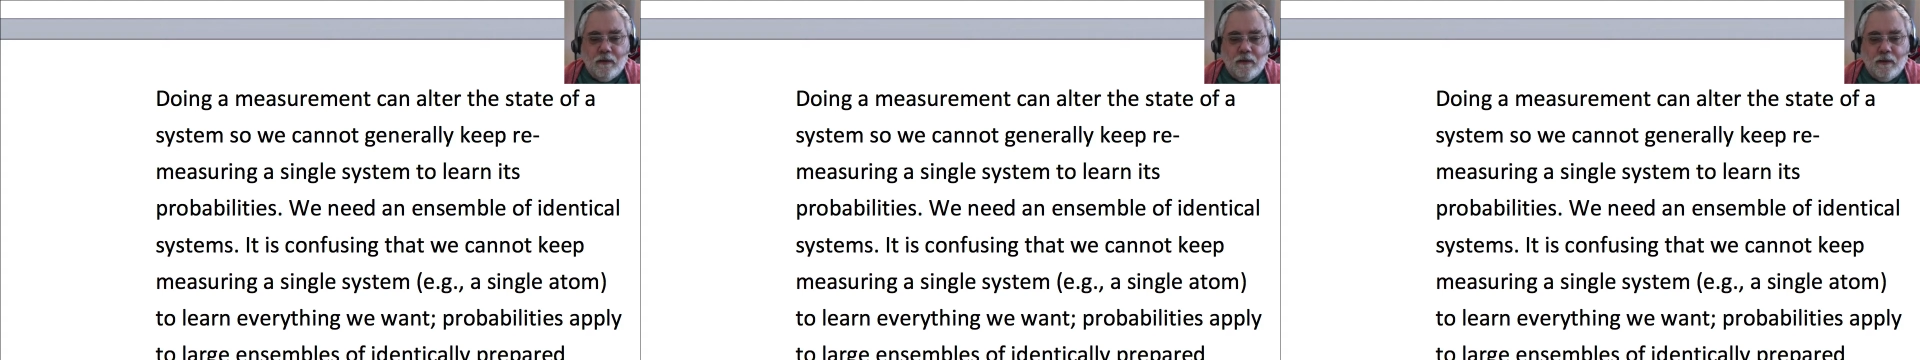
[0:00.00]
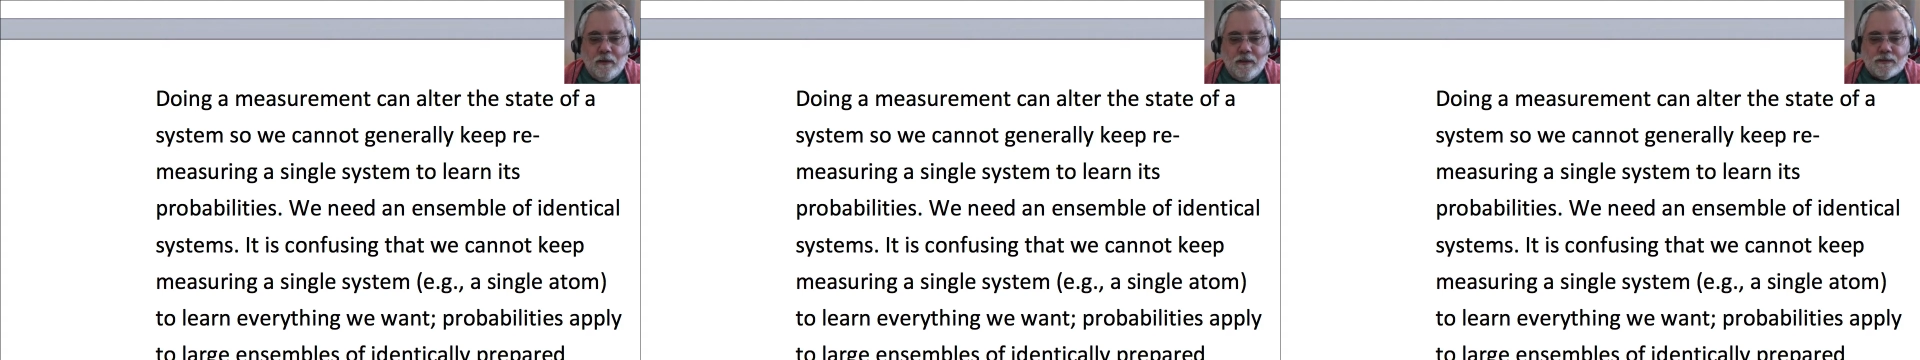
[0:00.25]

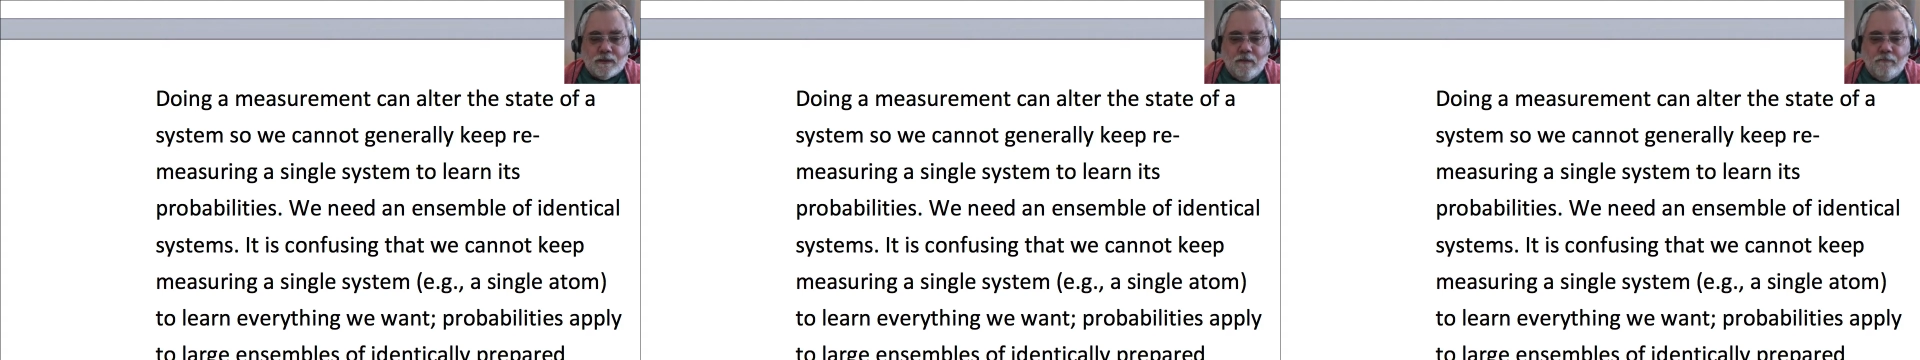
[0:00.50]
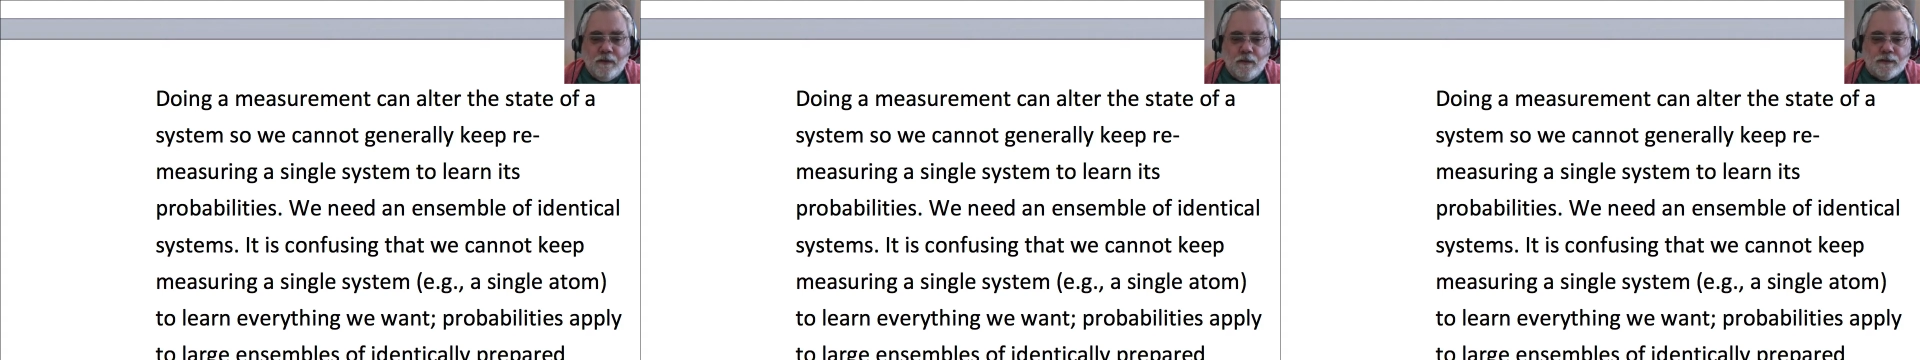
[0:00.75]
It's
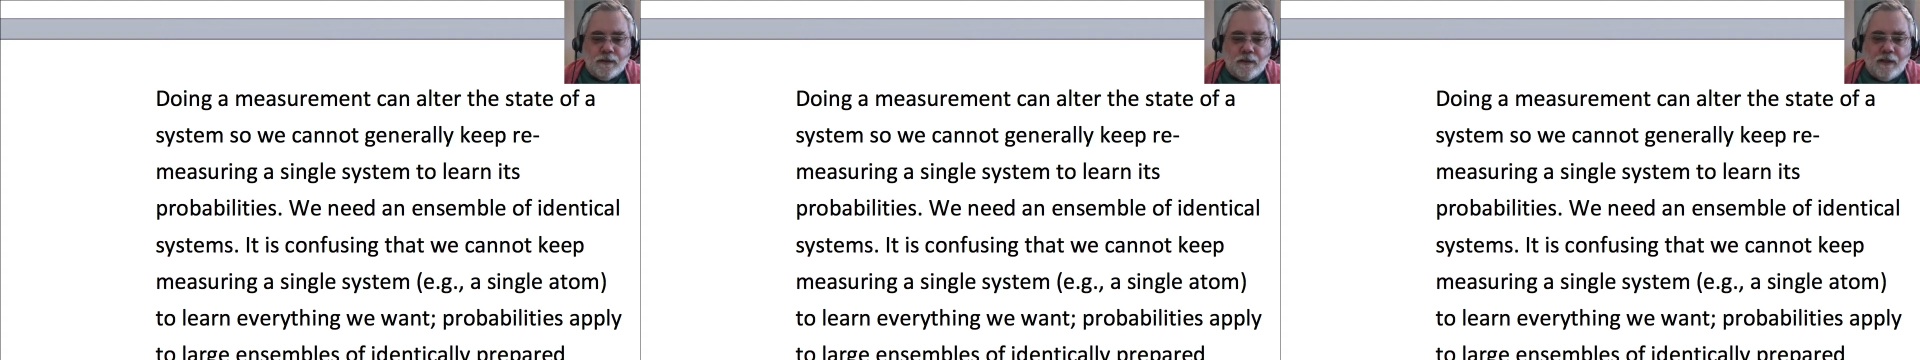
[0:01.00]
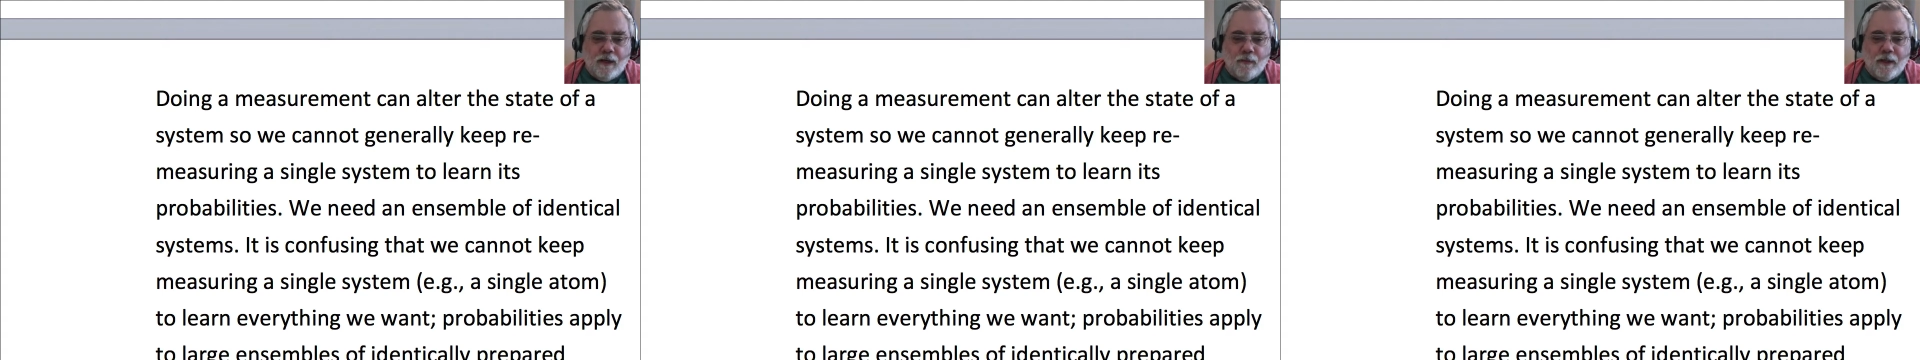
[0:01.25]

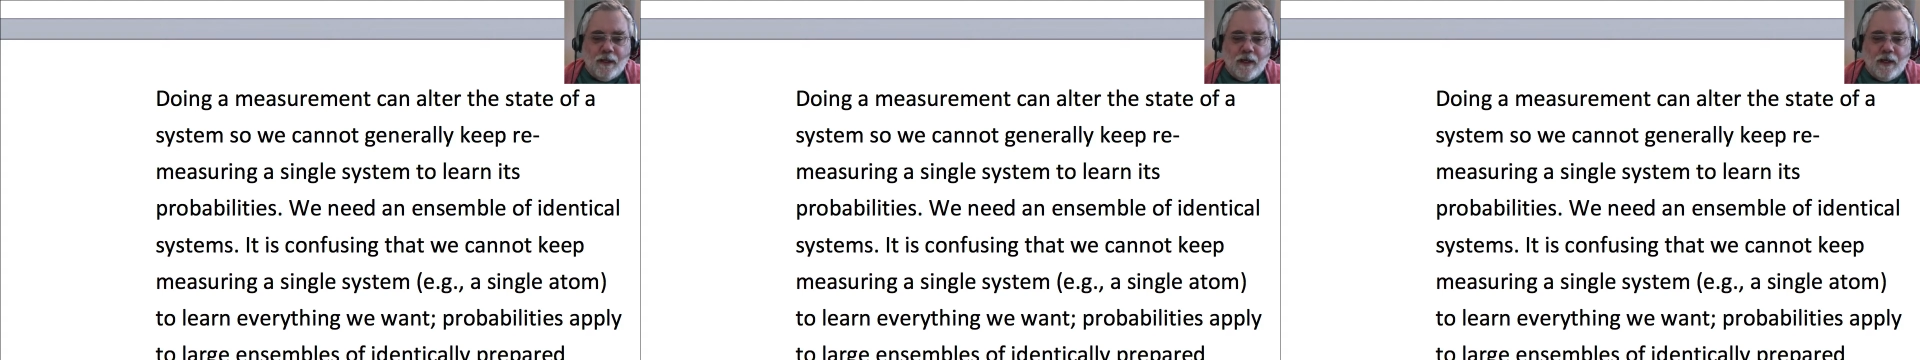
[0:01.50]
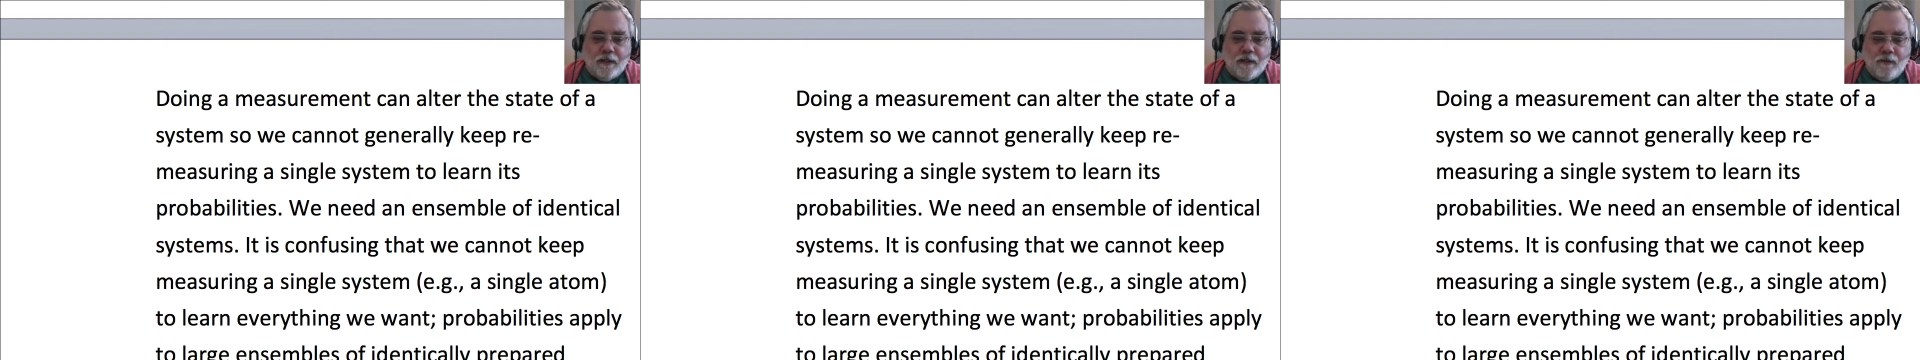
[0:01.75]
confusing that we
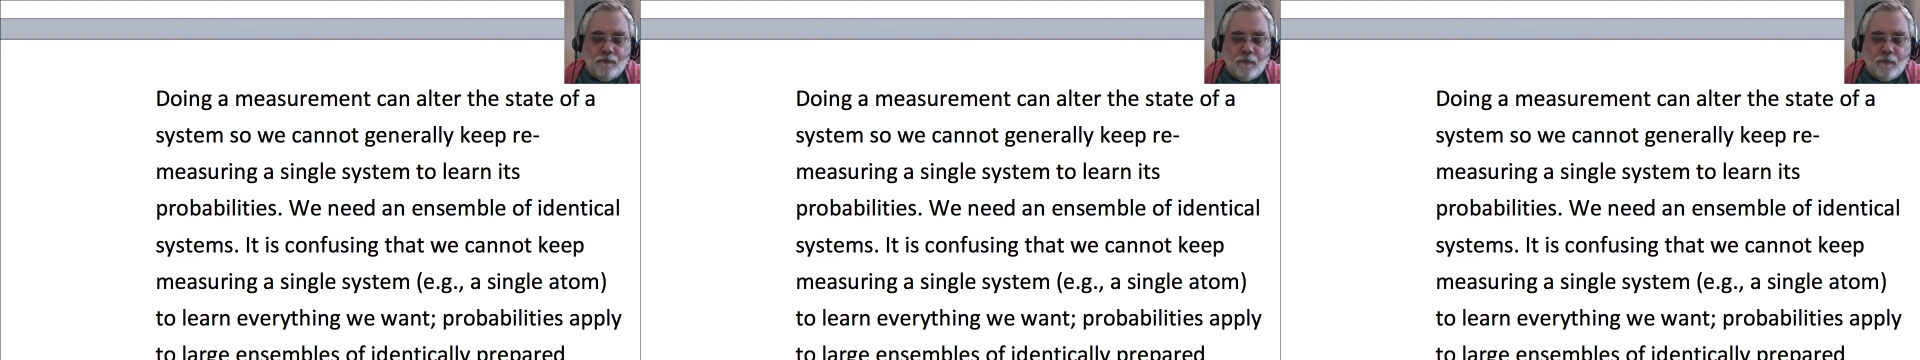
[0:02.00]
cannot keep